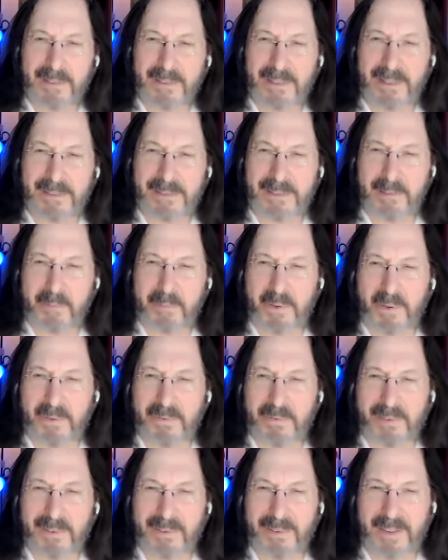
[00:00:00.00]
that's the
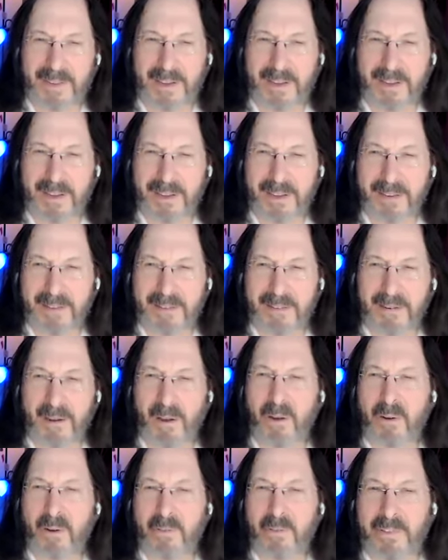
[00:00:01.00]
beautiful thing.
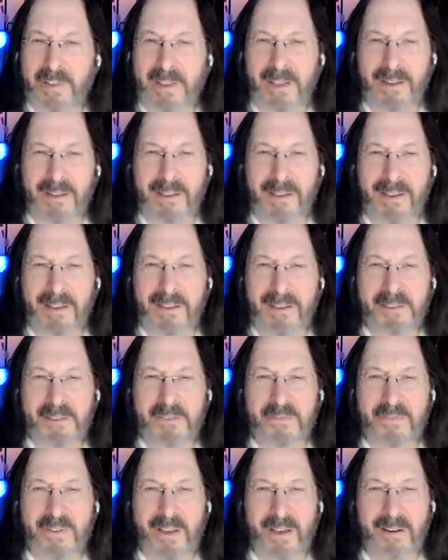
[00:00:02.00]
No feeling
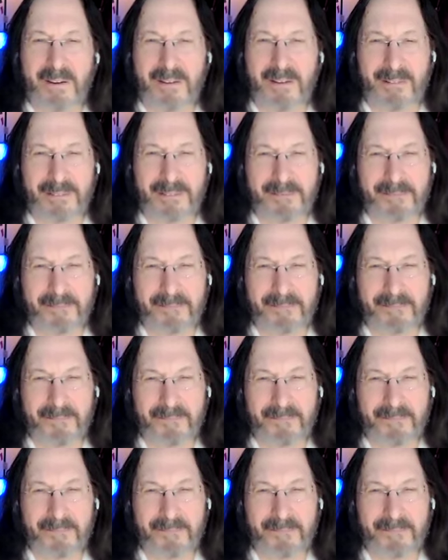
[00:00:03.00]
is final.